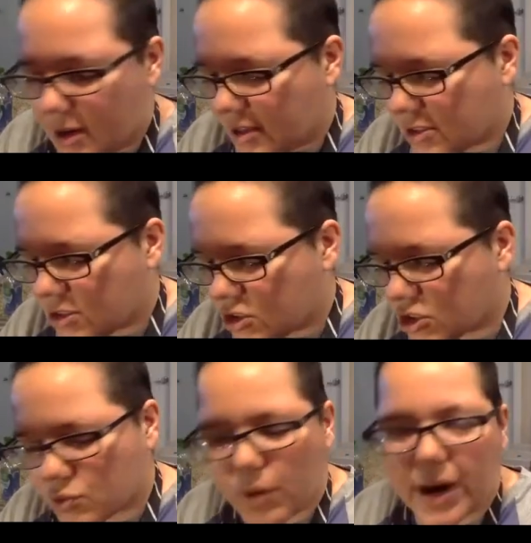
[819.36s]
This is
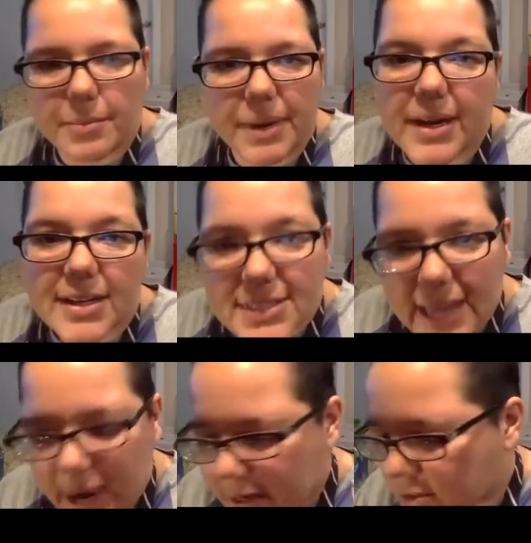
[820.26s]
just recommended
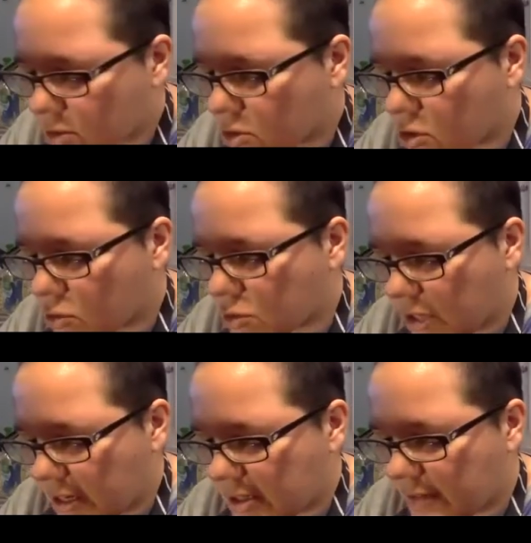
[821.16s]
size. There's no
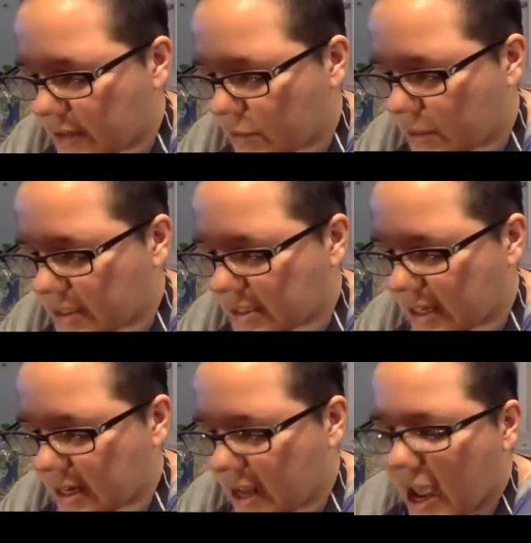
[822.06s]
scientific reason.